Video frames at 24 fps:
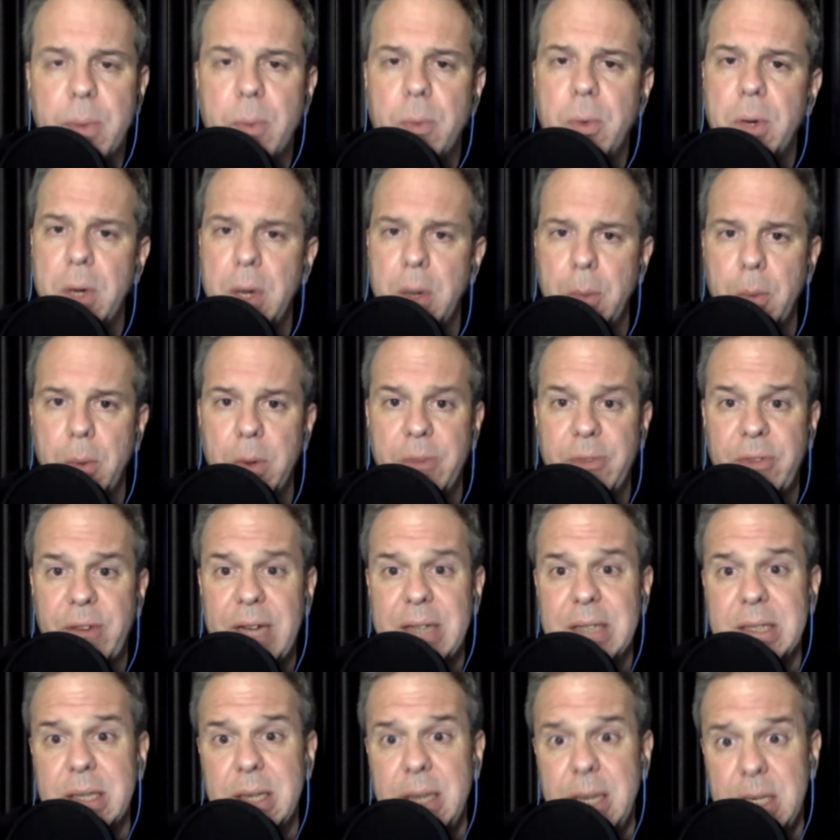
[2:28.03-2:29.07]
But what
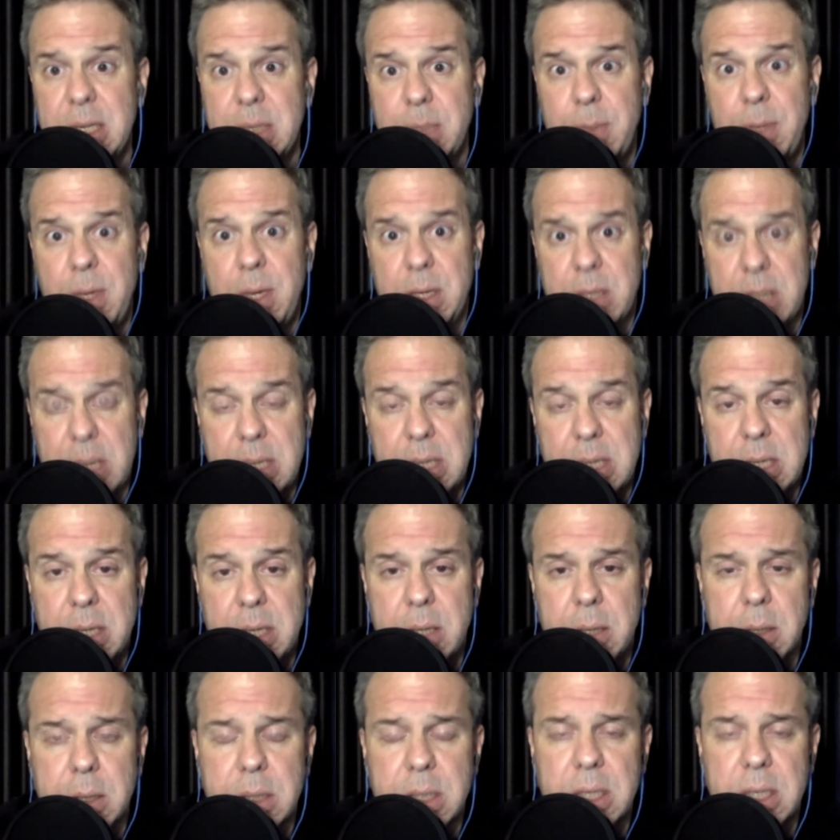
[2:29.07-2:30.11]
fascinates me as I sit
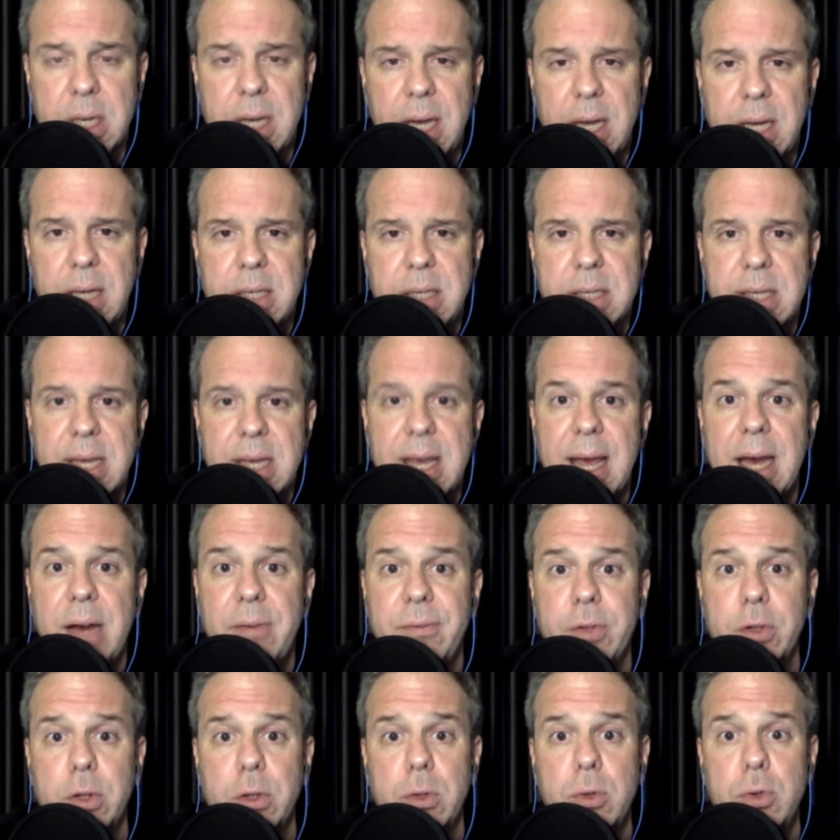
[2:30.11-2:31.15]
here today is the
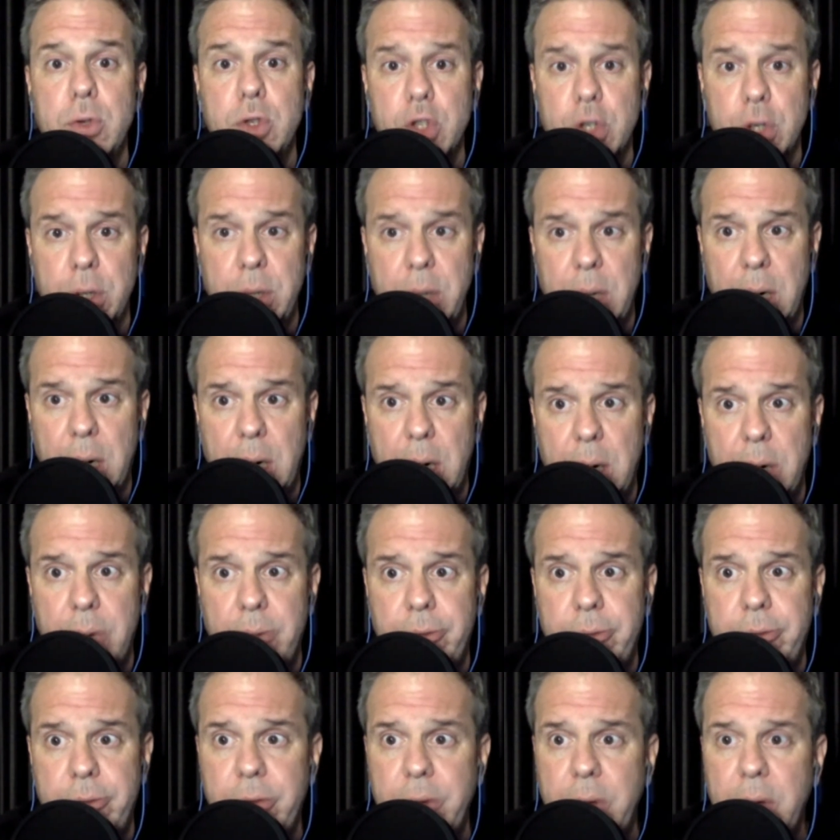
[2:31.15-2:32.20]
evolution
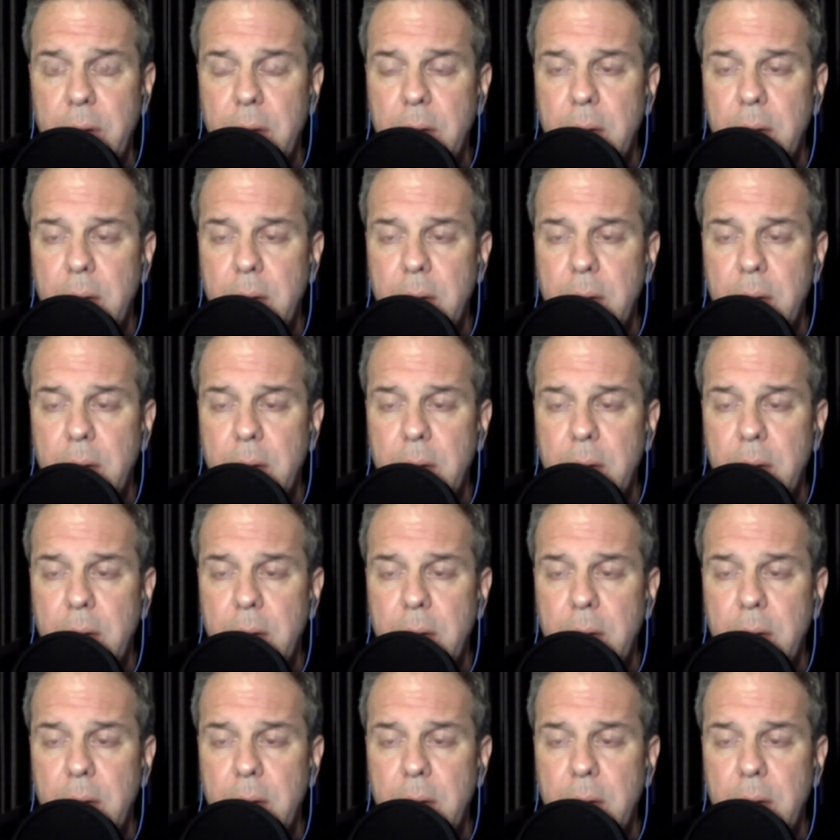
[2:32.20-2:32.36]
of,